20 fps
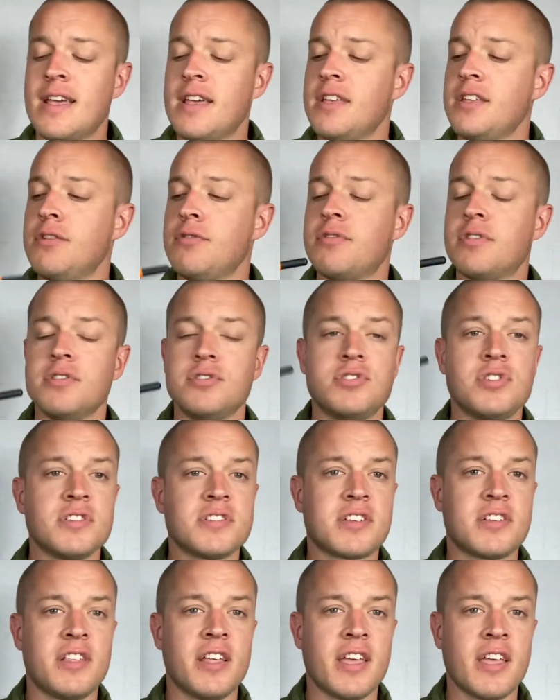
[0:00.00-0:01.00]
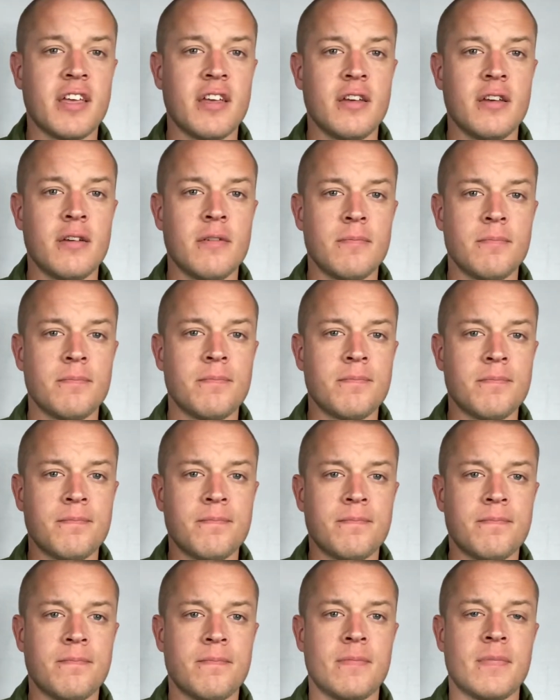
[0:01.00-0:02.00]
you can just click
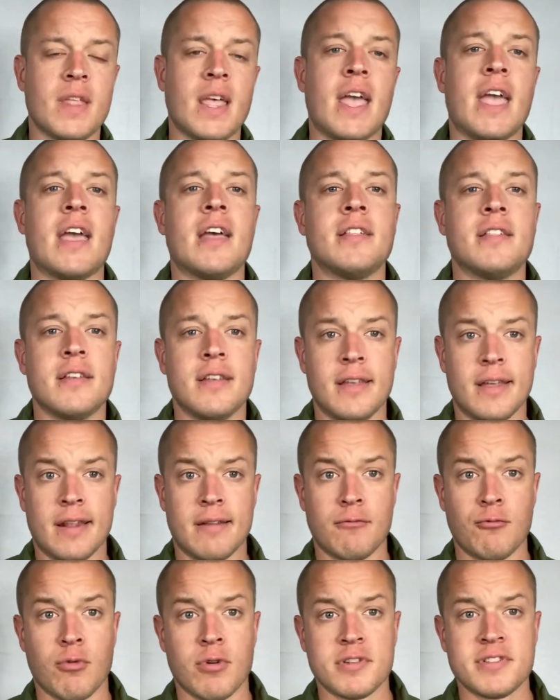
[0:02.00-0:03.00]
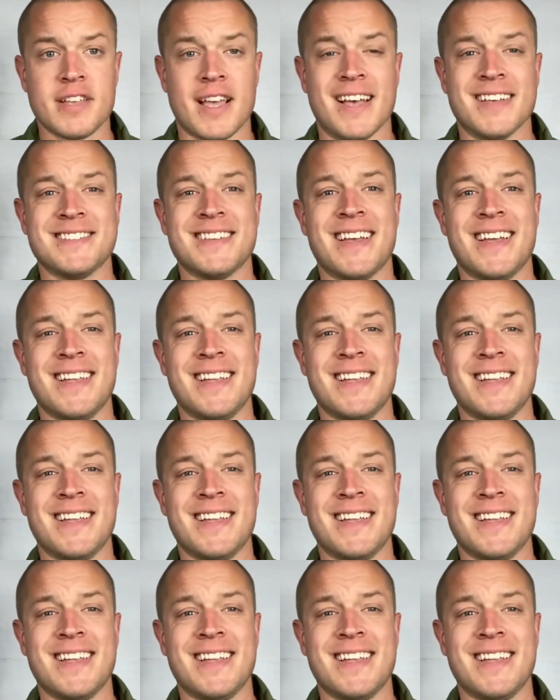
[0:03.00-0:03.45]
and it works as a